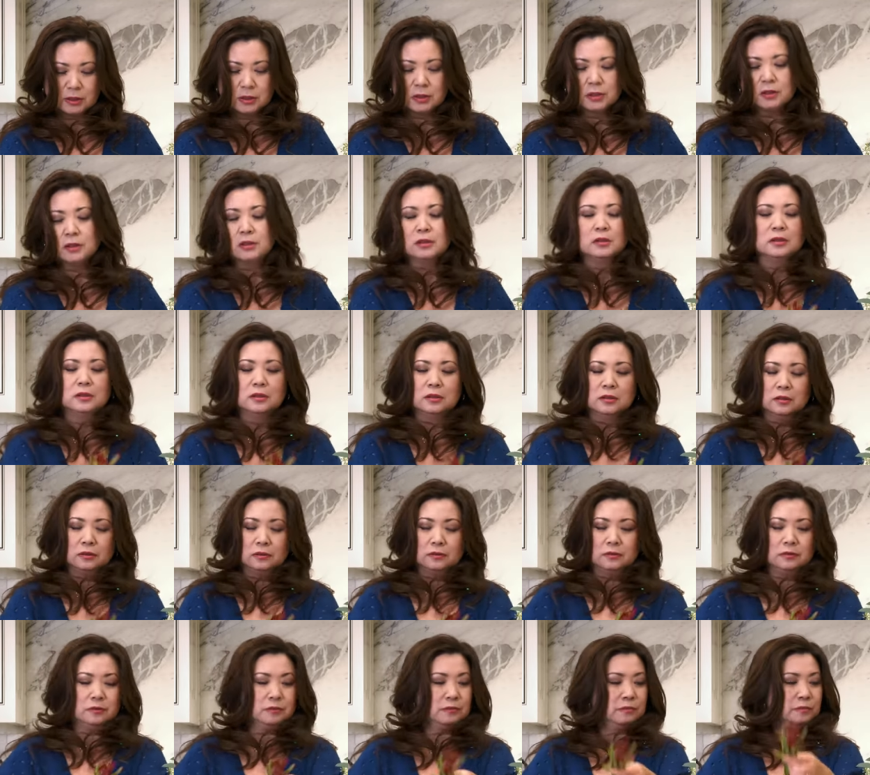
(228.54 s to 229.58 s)

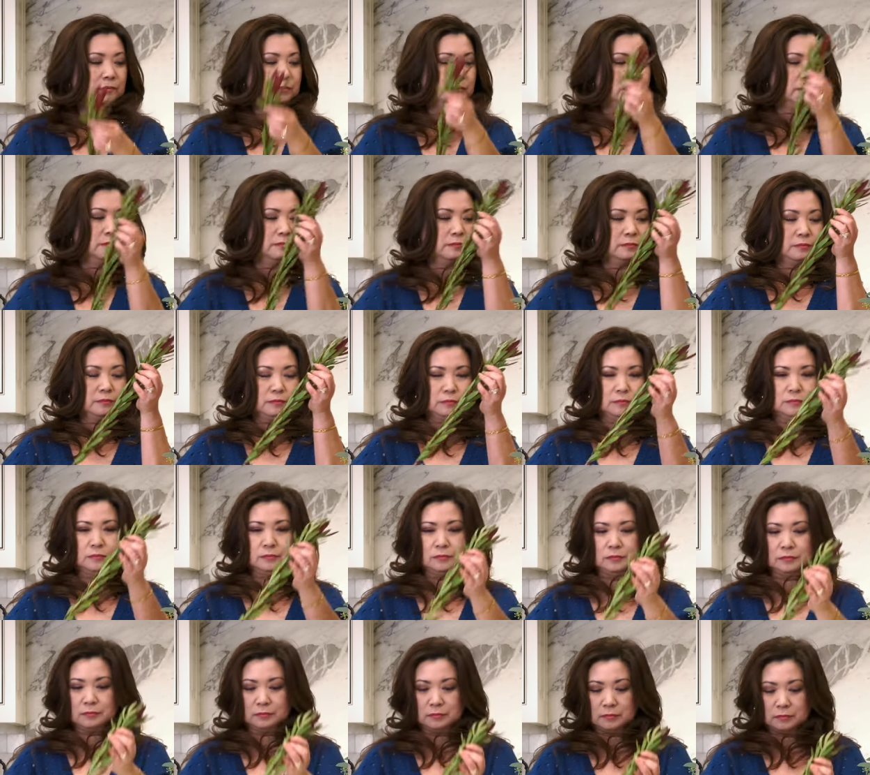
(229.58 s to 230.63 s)

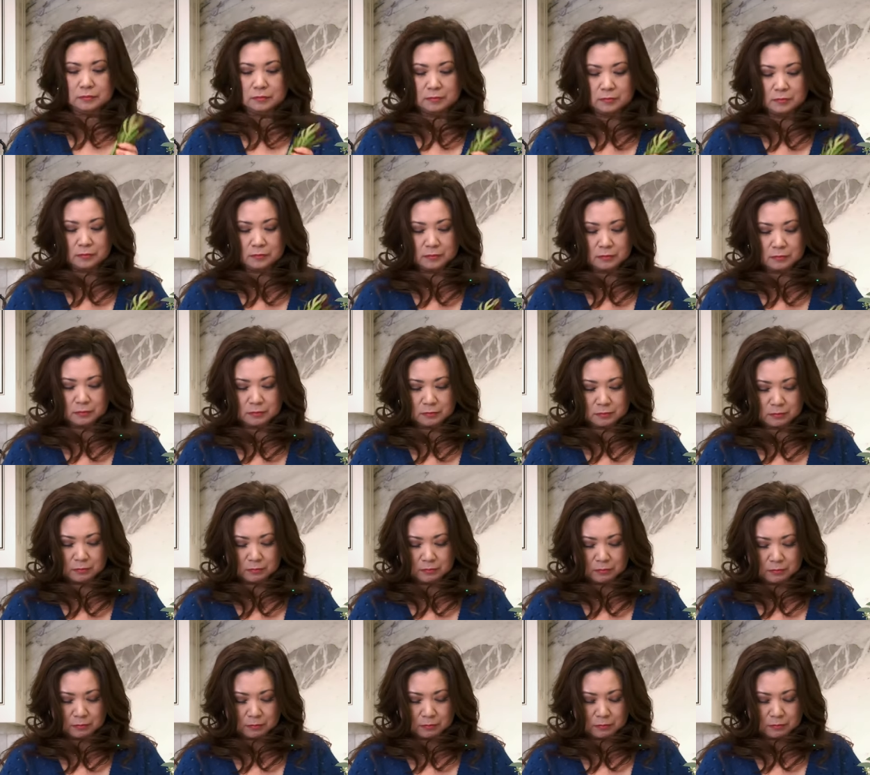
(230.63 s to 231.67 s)

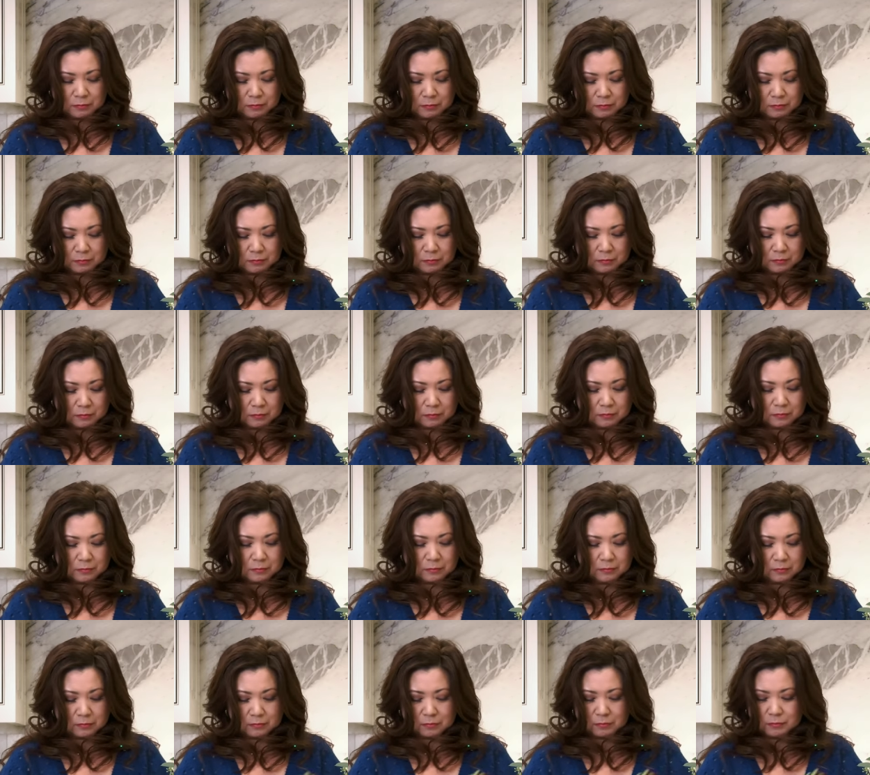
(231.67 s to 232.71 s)

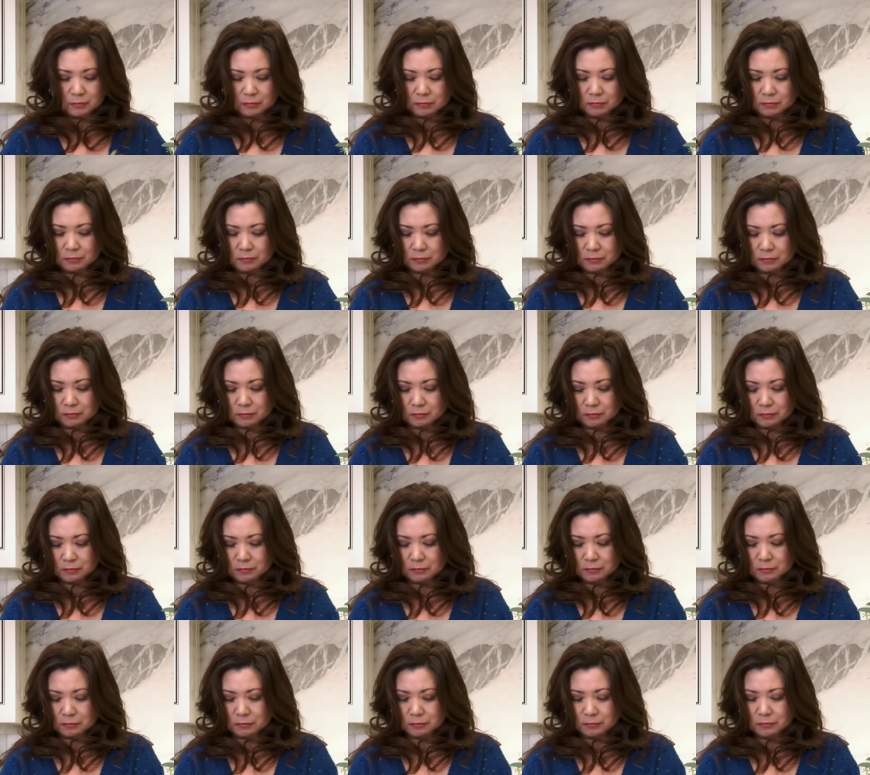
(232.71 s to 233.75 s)

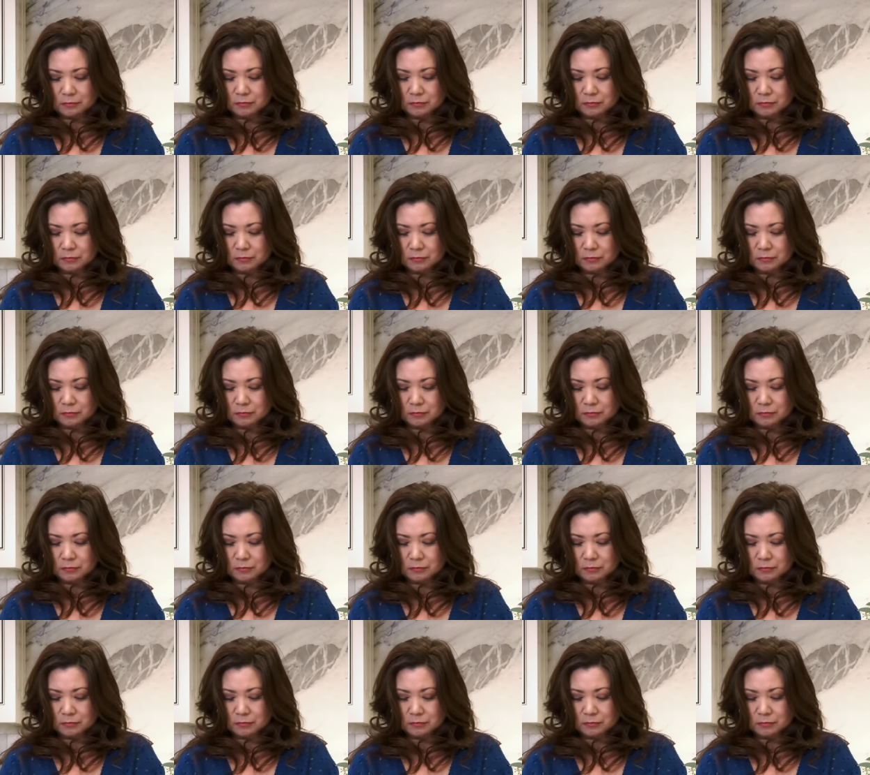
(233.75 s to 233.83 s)
Nobody speaks.